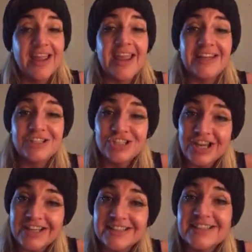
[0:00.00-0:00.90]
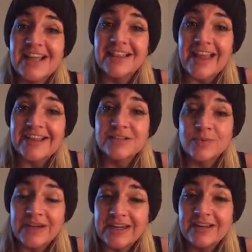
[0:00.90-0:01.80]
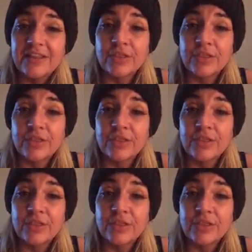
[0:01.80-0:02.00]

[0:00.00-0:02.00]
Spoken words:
It's just that last week,